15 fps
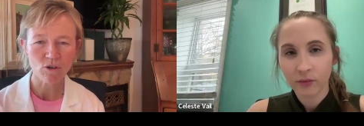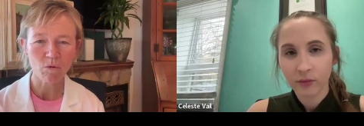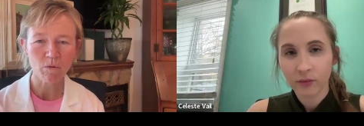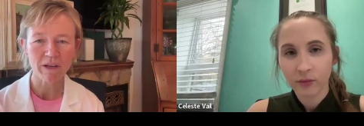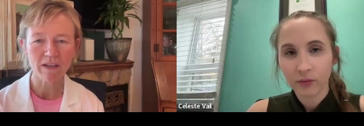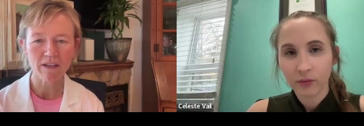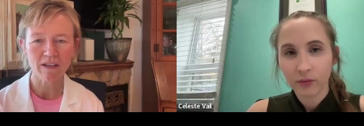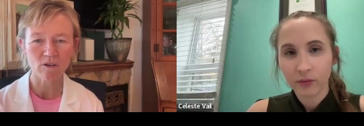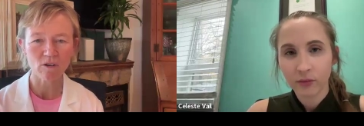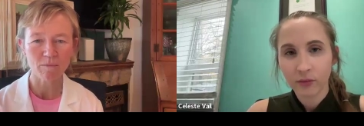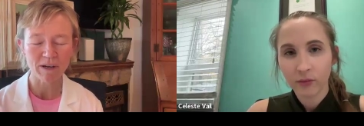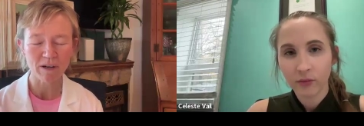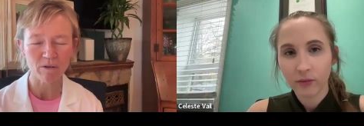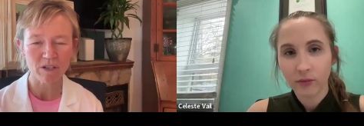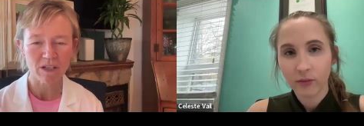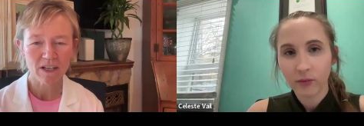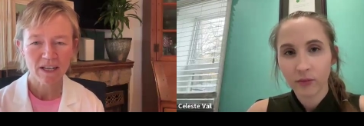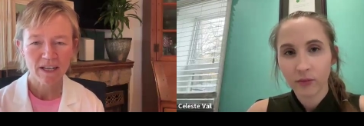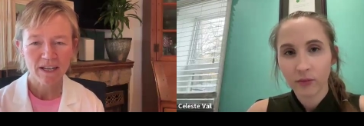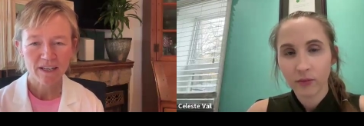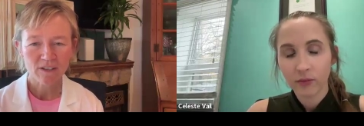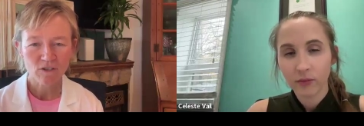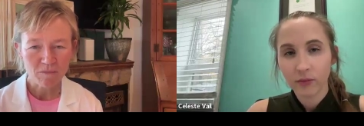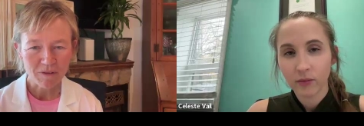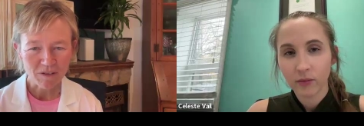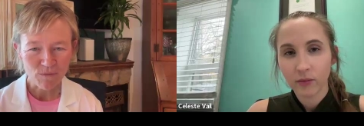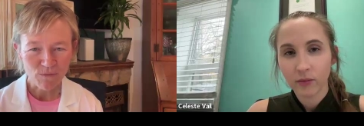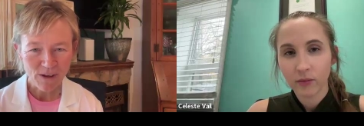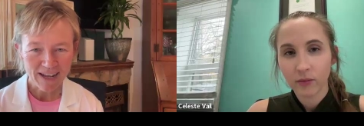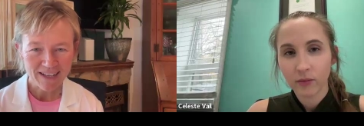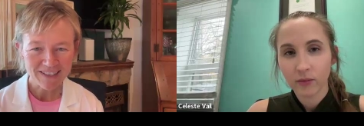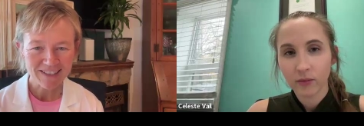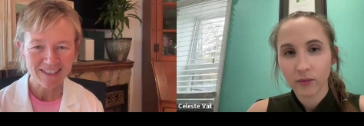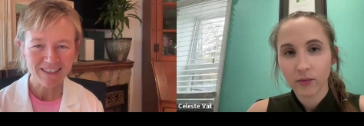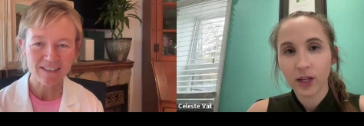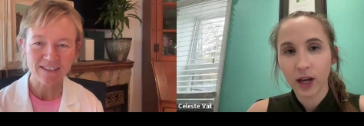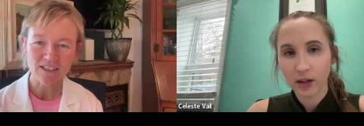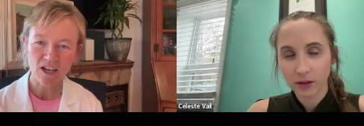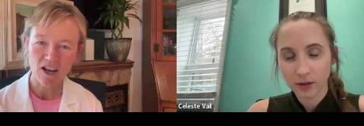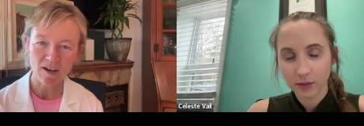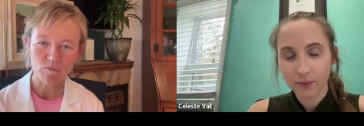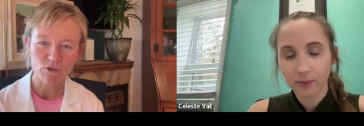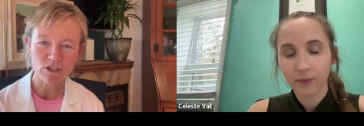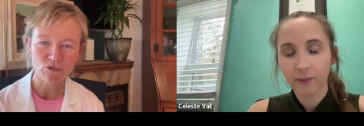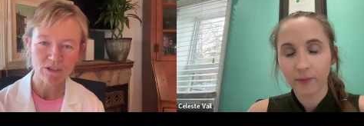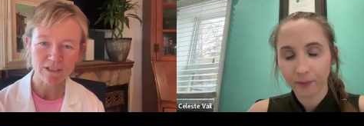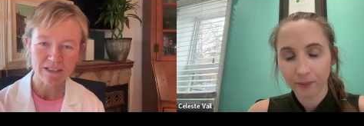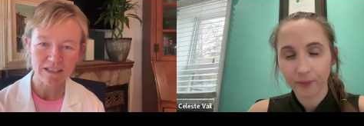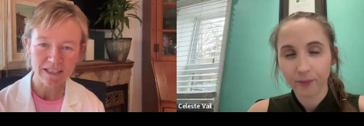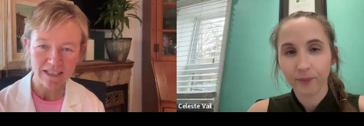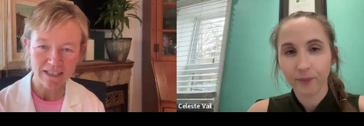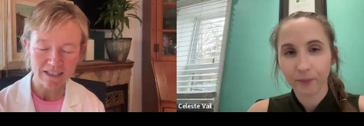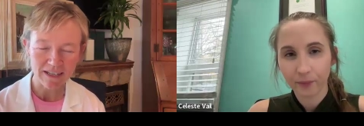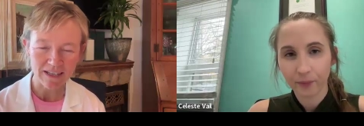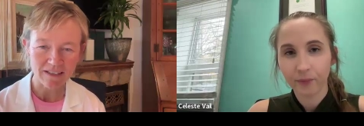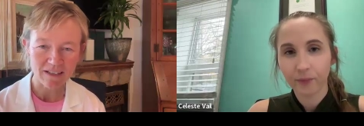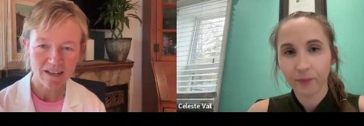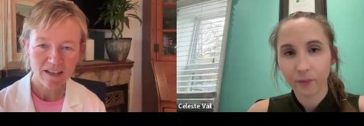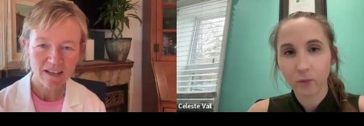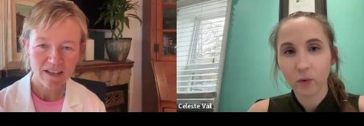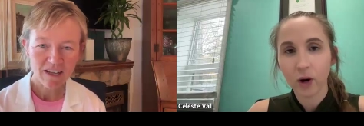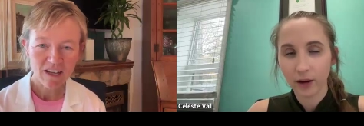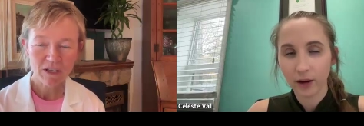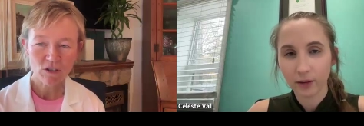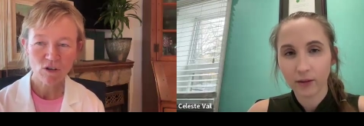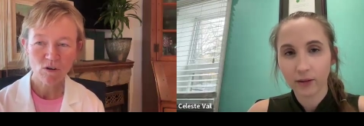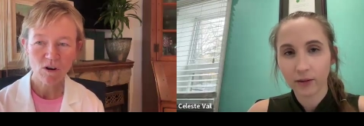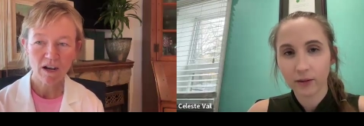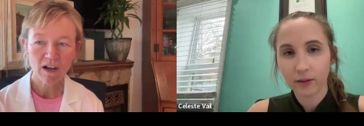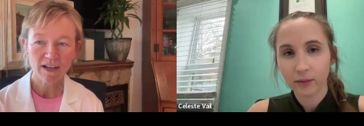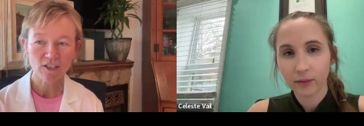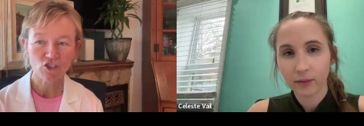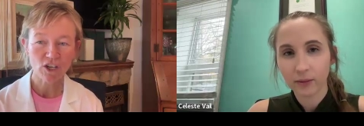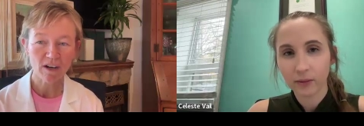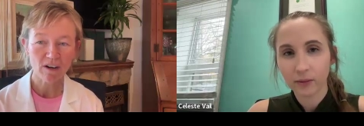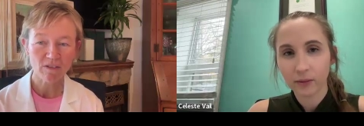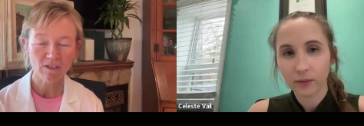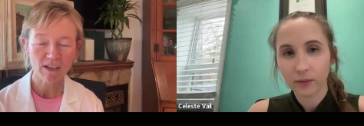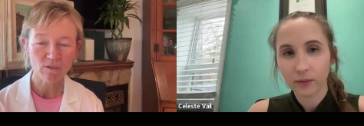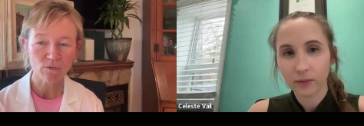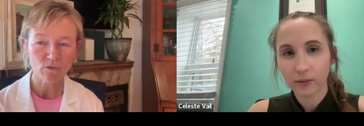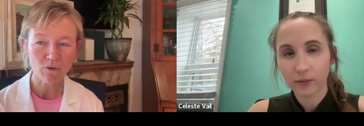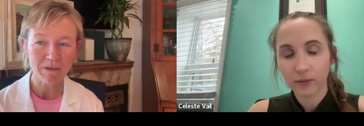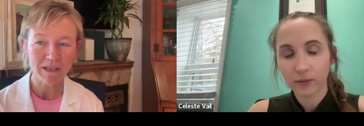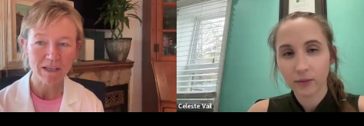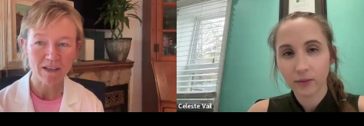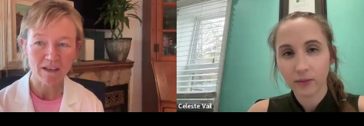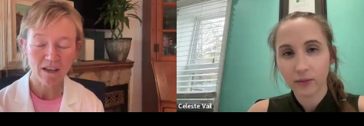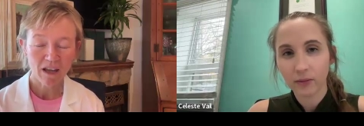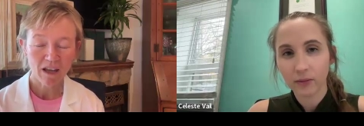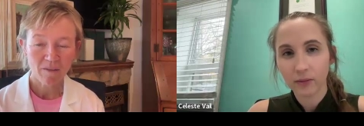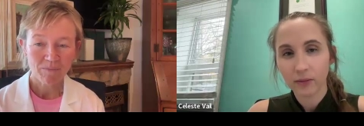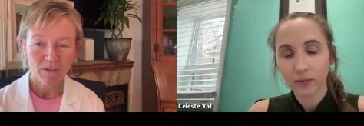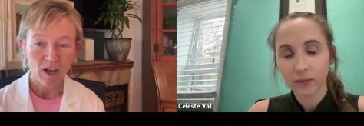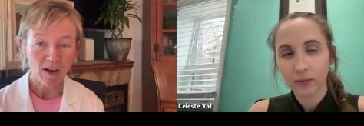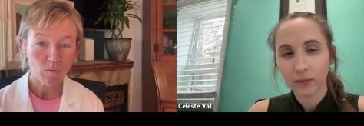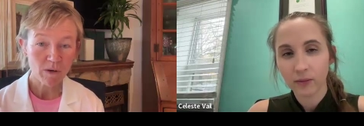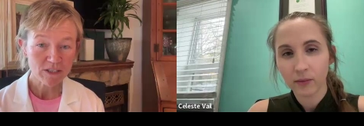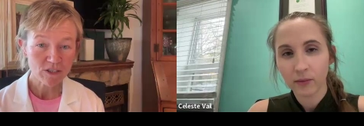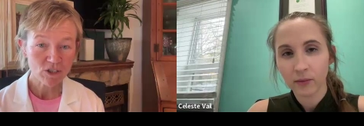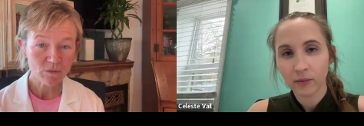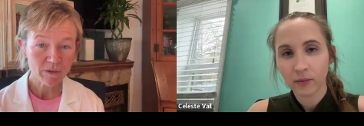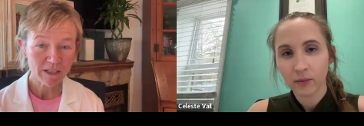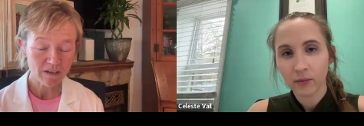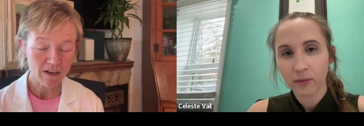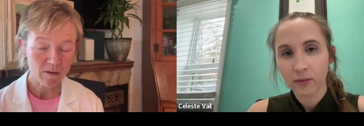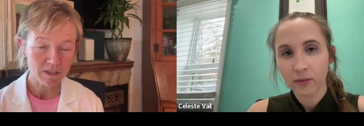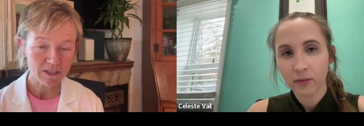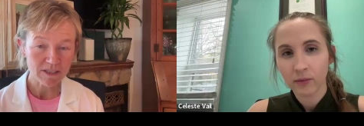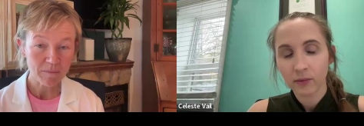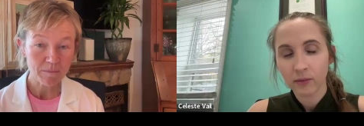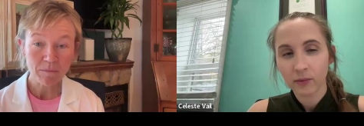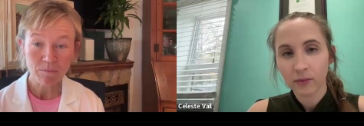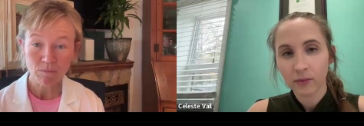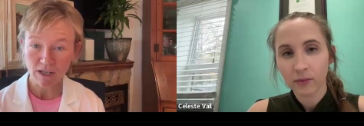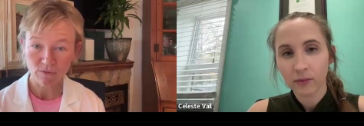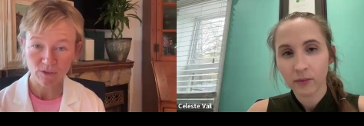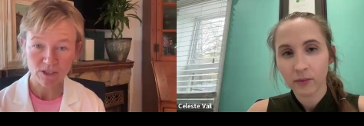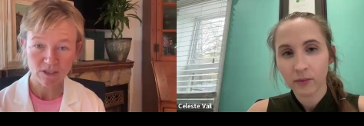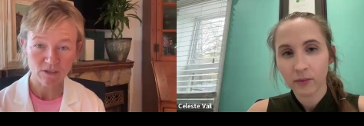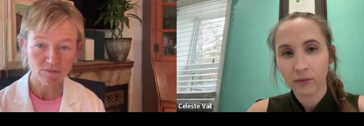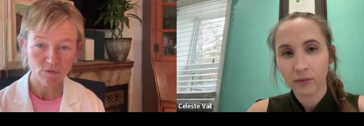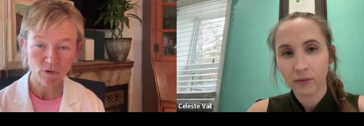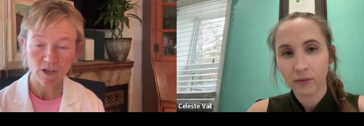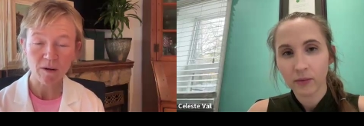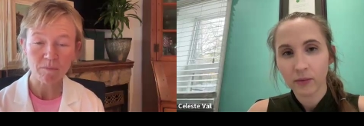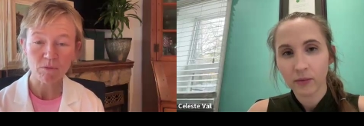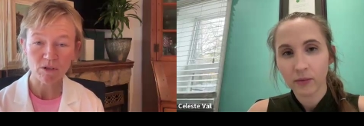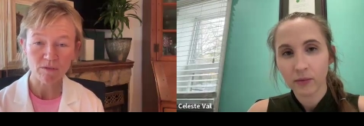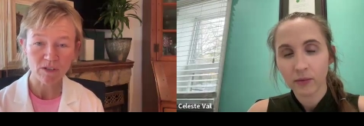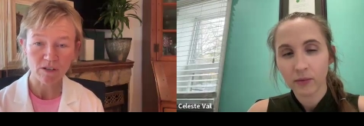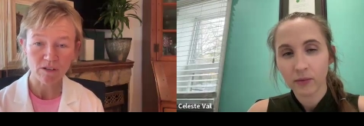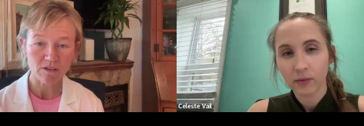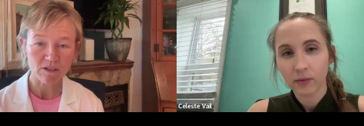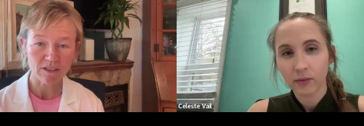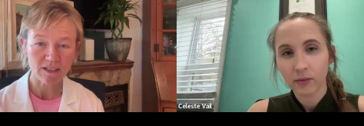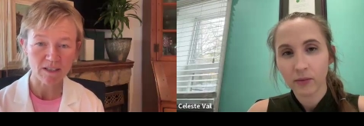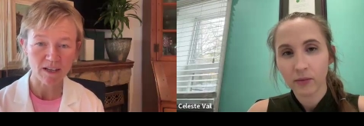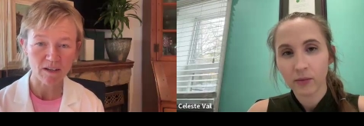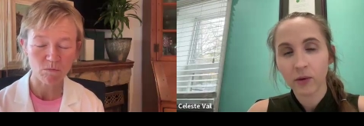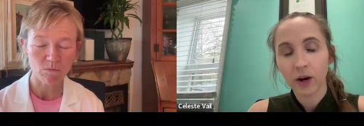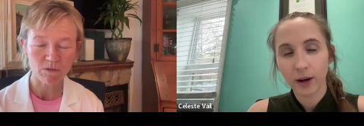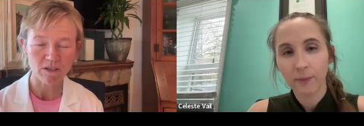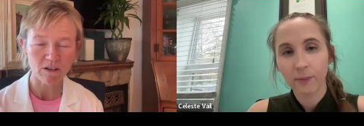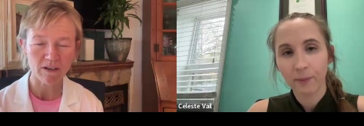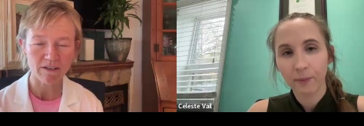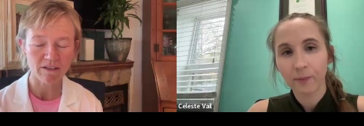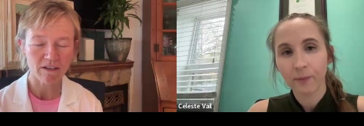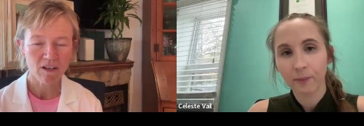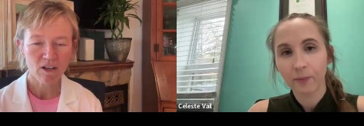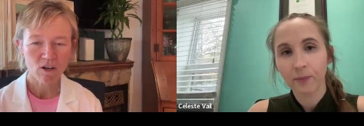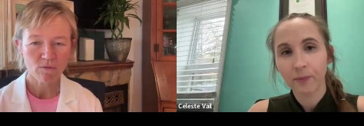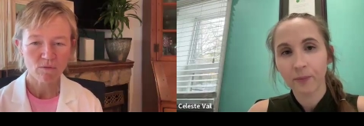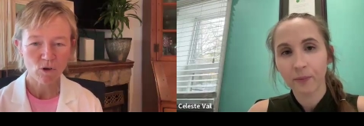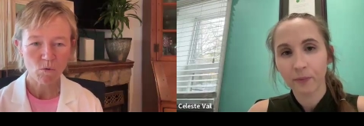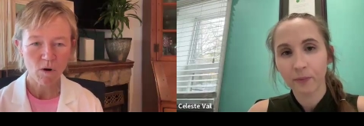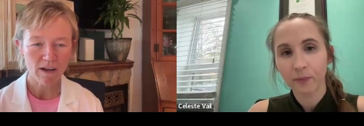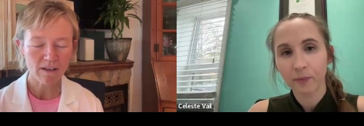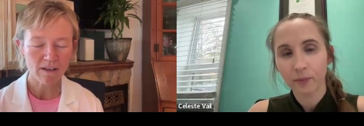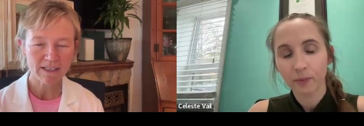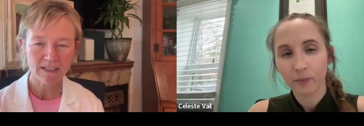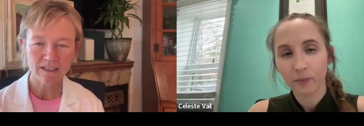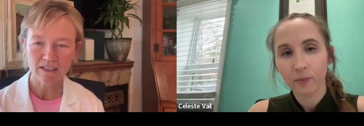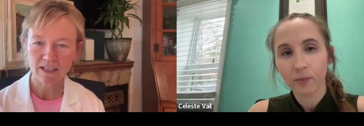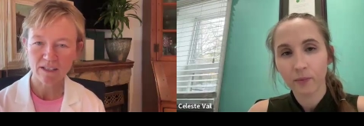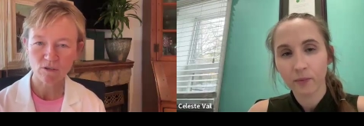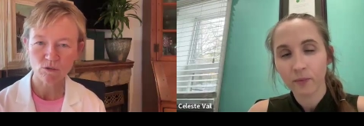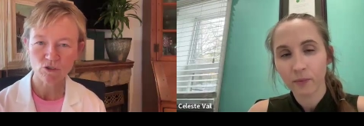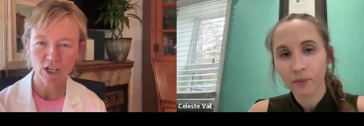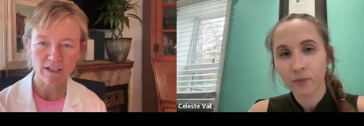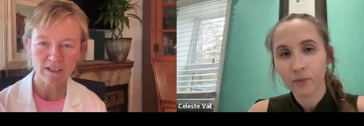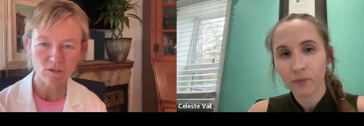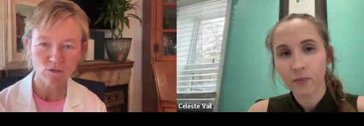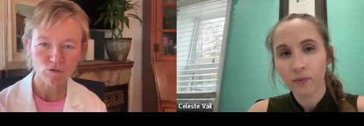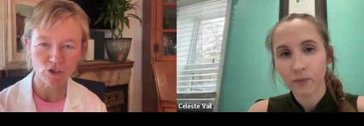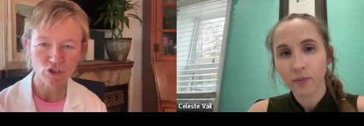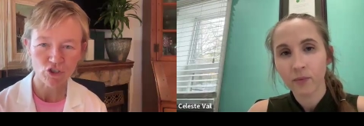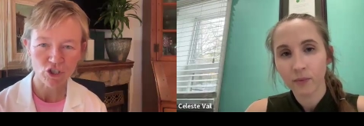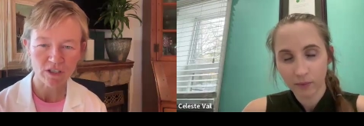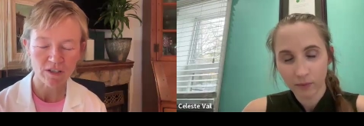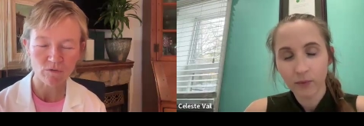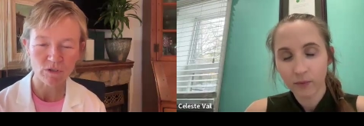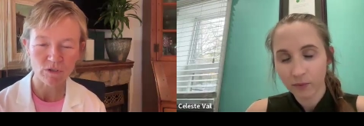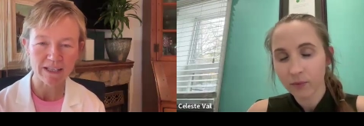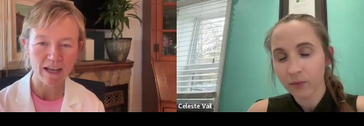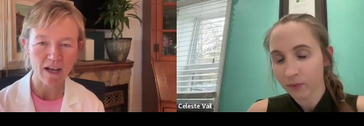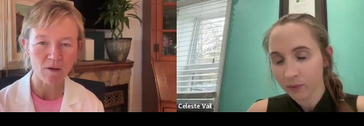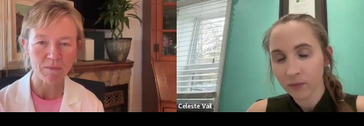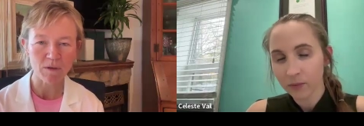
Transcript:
Speaker 1: you know, when we hear about intermittent fasting and time restricted eating. Right. But, you know, I share that for me, I was doing, I was skipping breakfast for a number of years because I was right. on for a while i did ketogenic nutrition it really